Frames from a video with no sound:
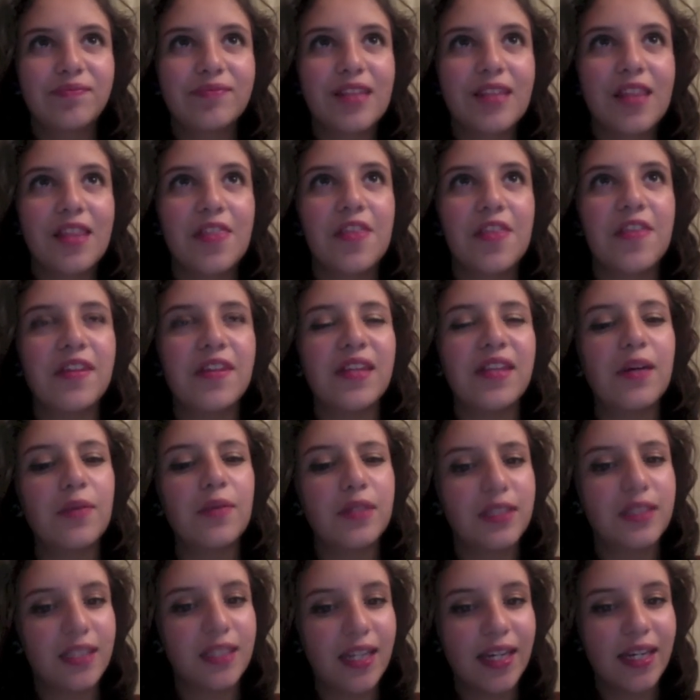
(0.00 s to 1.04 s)
The thing that
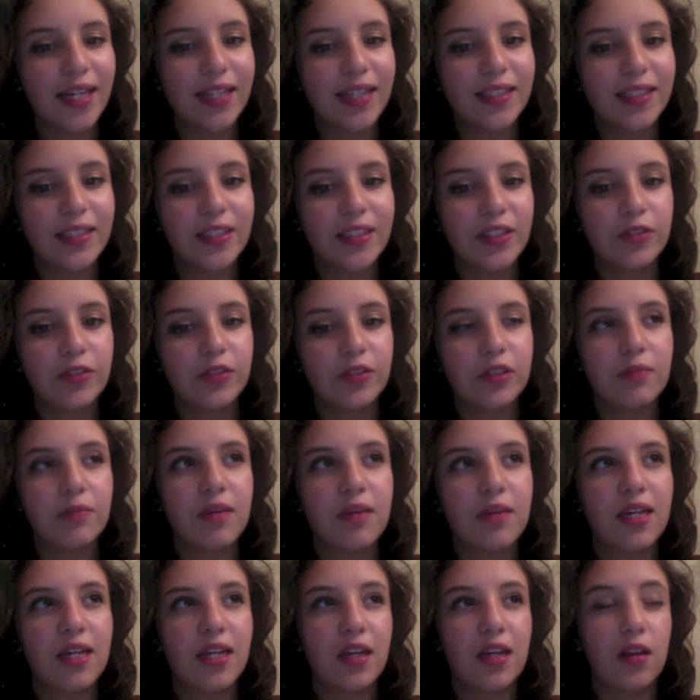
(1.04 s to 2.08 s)
we didn't get to do was
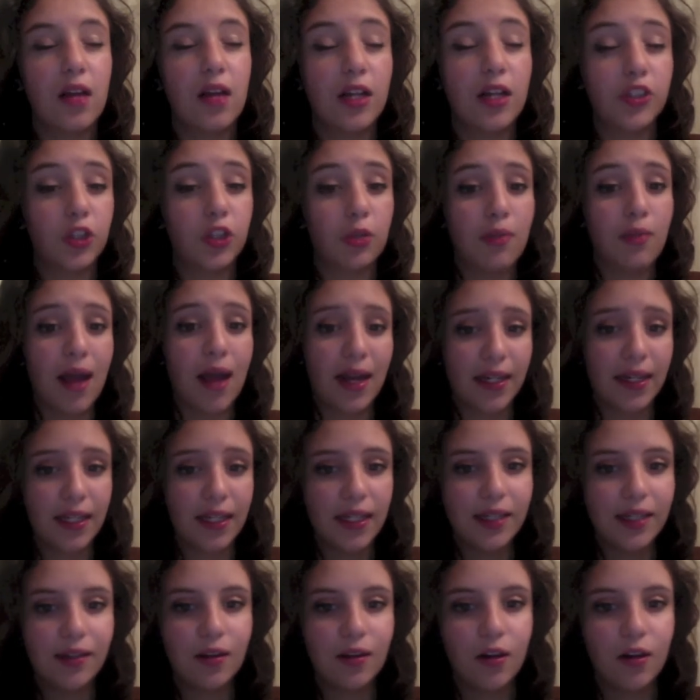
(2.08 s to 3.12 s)
make an
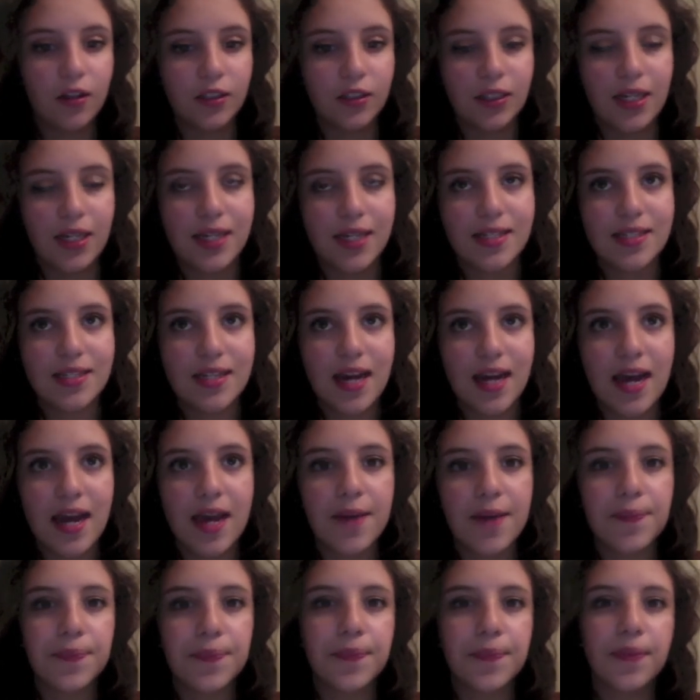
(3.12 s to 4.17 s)
electromagnet on the last
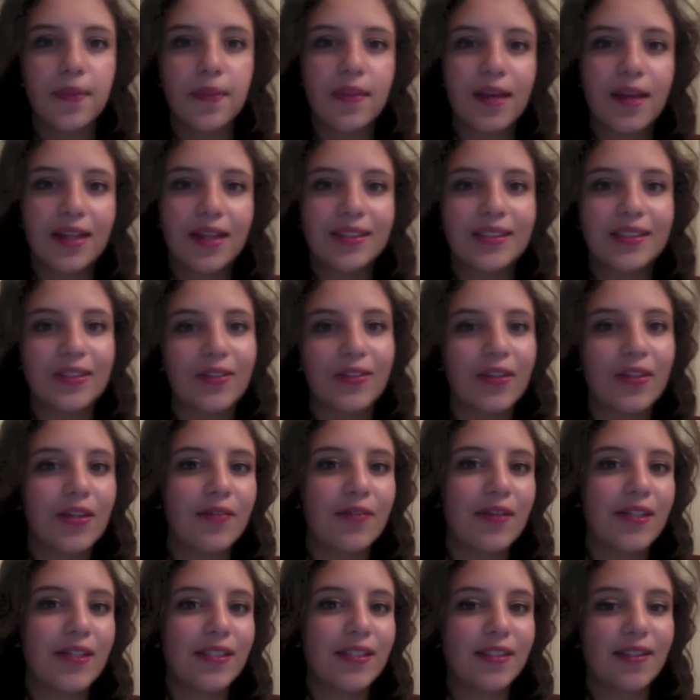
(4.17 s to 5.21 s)
day. That's the only
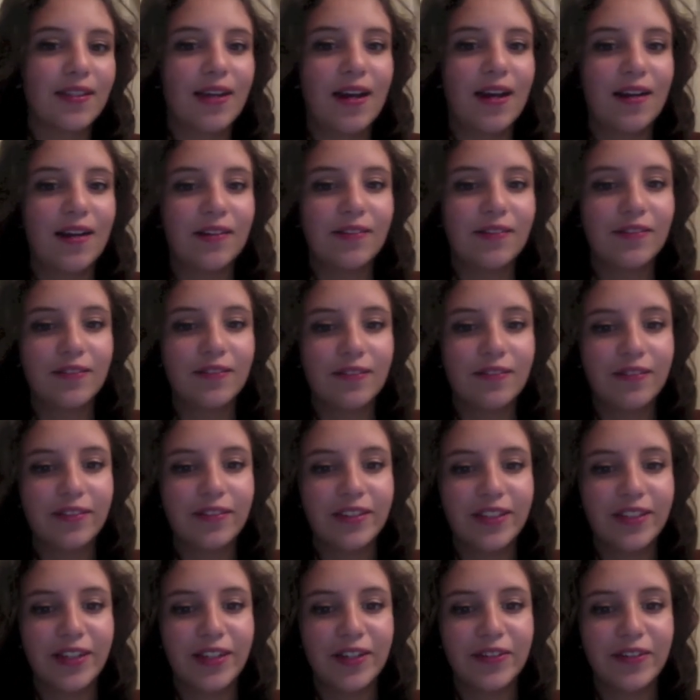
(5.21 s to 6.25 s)
reason that,
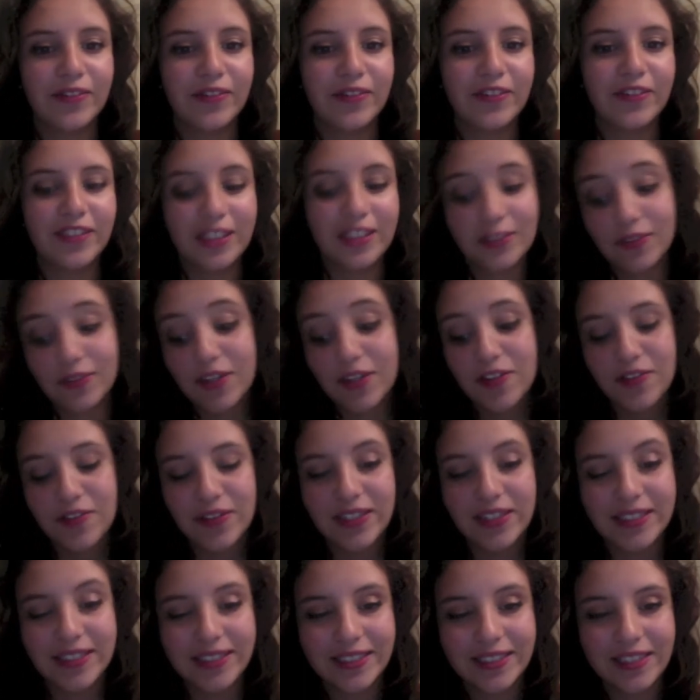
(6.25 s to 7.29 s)
you know, that's one of the
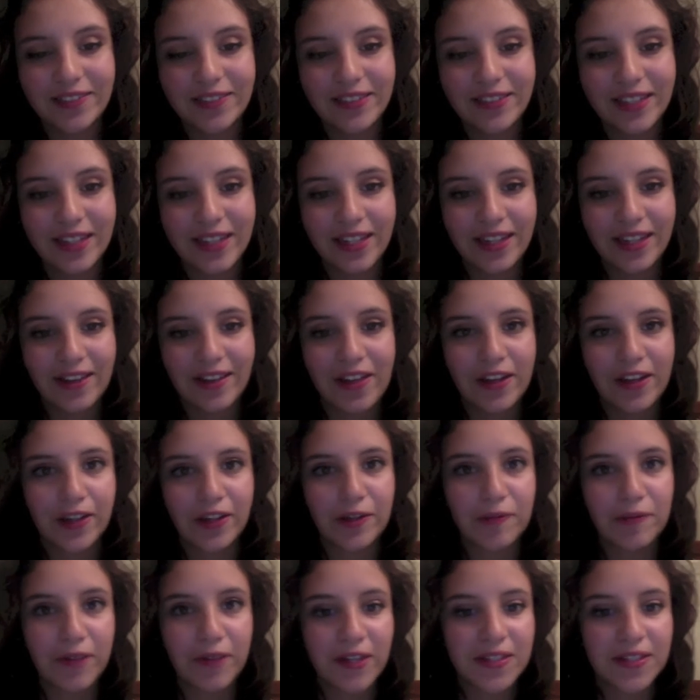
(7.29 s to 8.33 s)
reasons that we didn't get a lot of
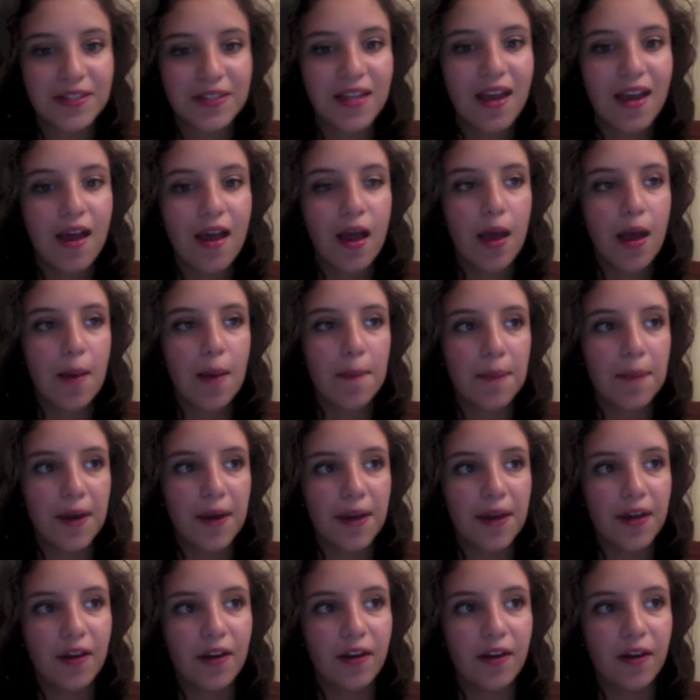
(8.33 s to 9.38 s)
good points.
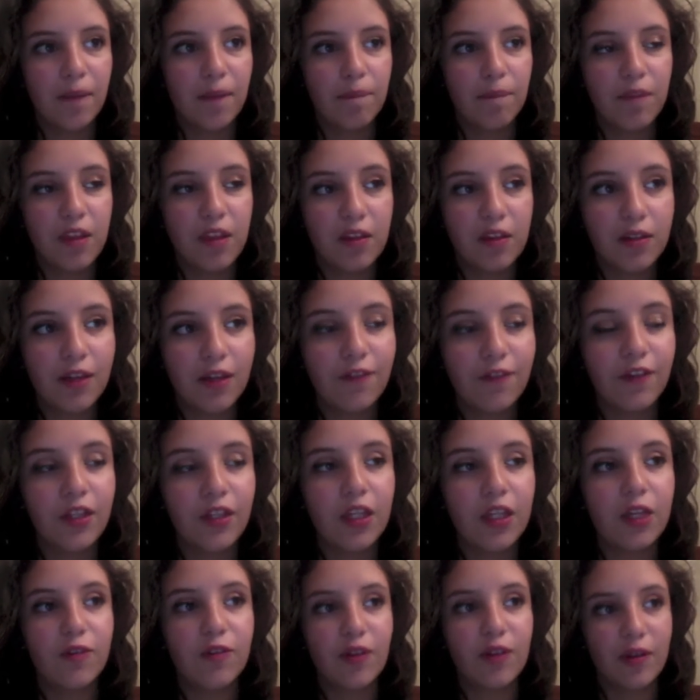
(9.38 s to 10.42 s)
But
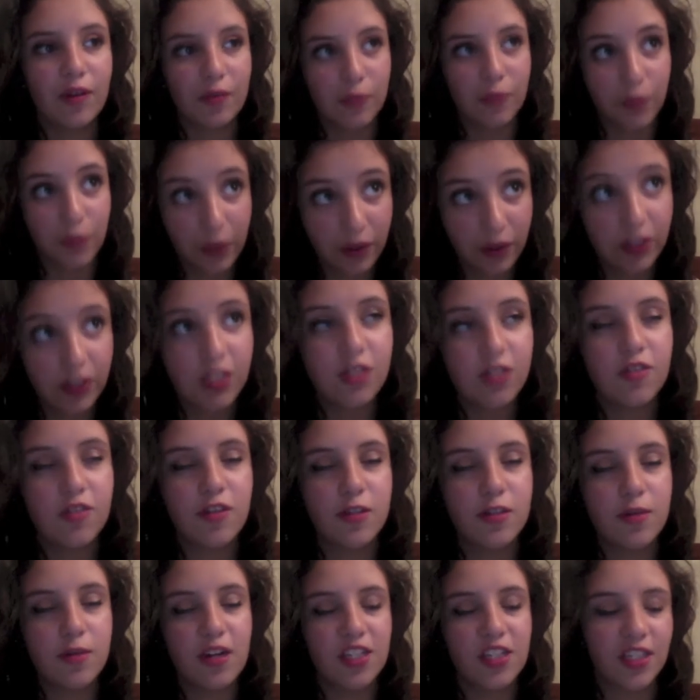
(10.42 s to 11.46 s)
definitely, if we were to do
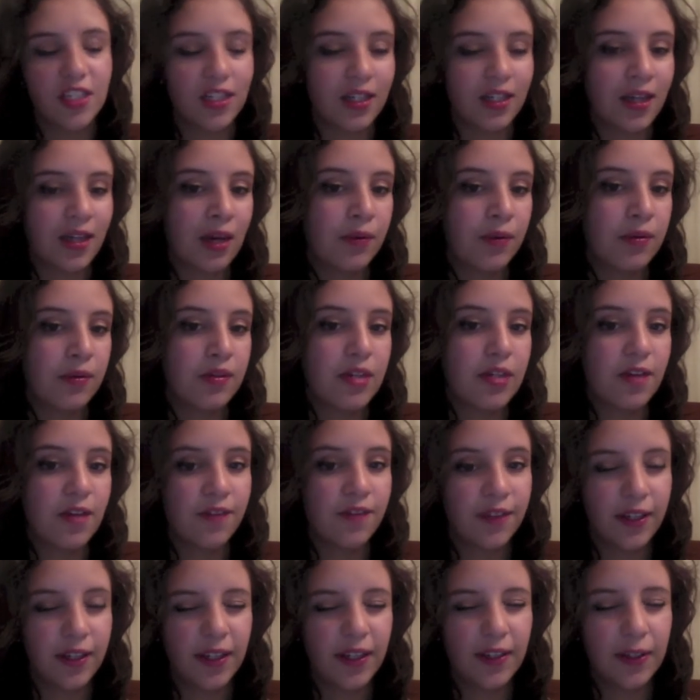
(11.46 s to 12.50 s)
this project again, we would
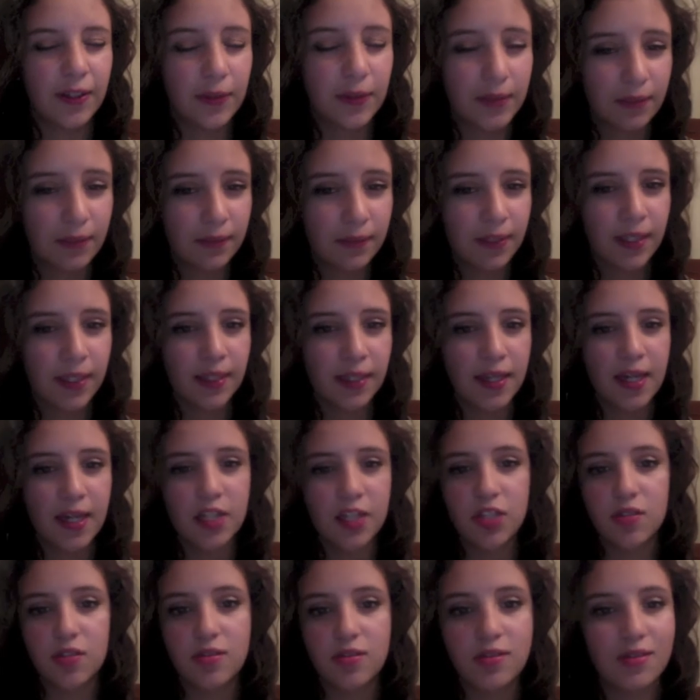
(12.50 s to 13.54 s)
definitely include something like that,
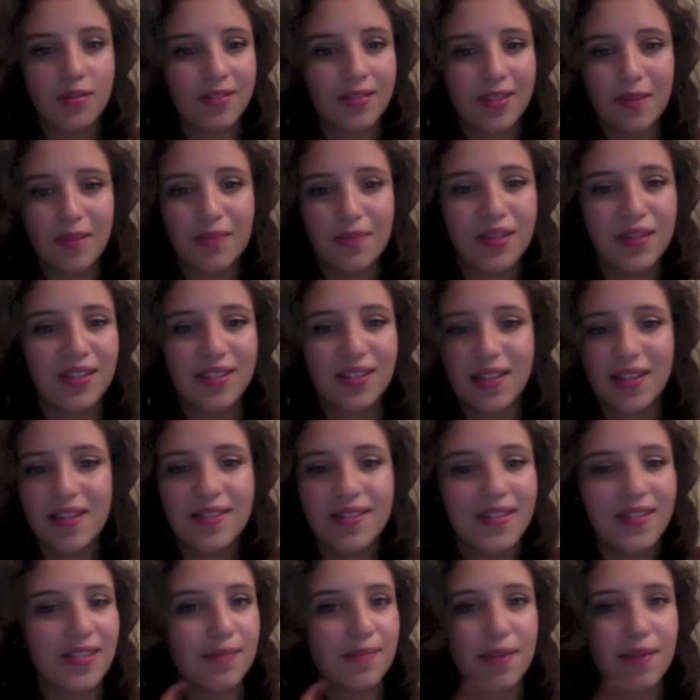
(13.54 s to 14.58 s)
just something as
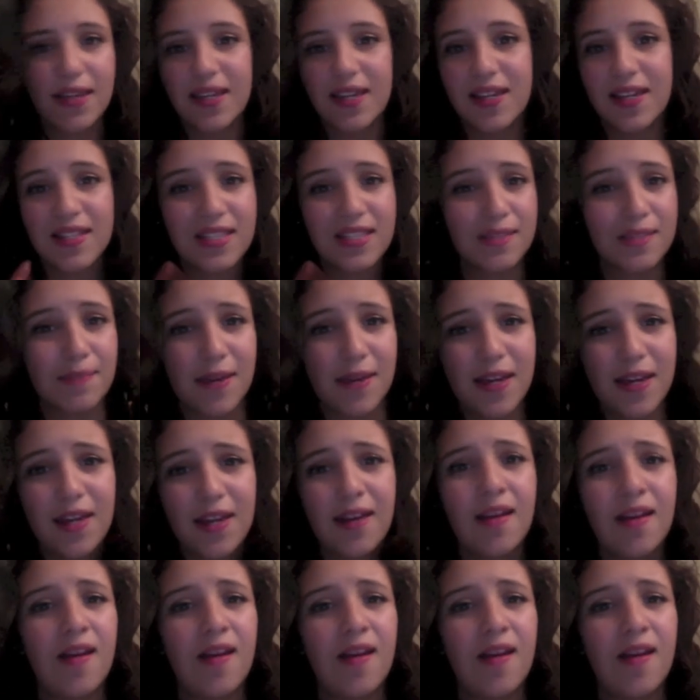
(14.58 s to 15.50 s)
easy as making it spin,